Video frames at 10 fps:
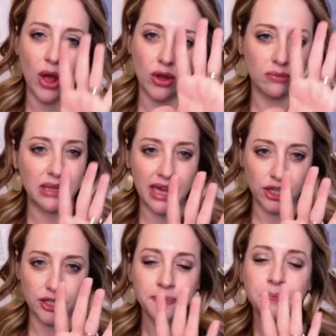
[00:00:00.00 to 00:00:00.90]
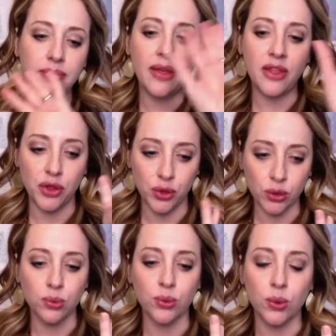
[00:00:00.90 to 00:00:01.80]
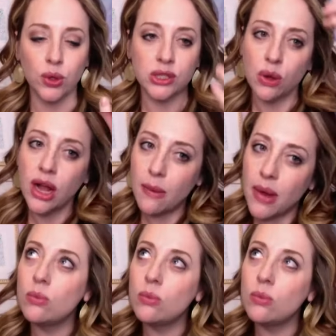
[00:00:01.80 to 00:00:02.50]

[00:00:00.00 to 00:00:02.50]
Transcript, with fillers: welcome letter and then the group rules will come